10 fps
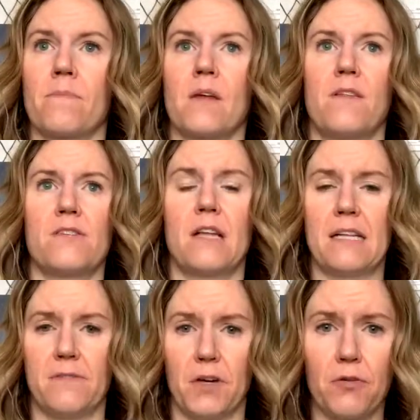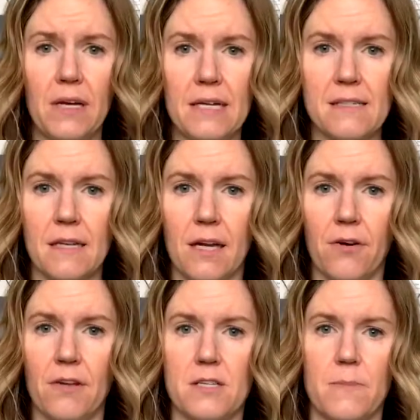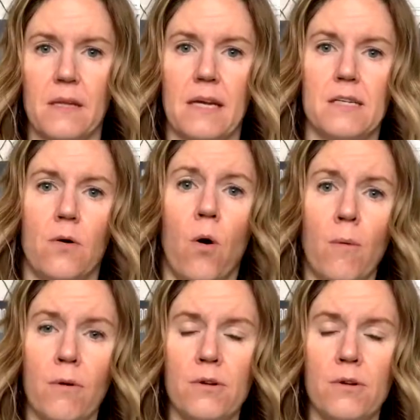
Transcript: There's lots of ingredients in here that's been linked to hormone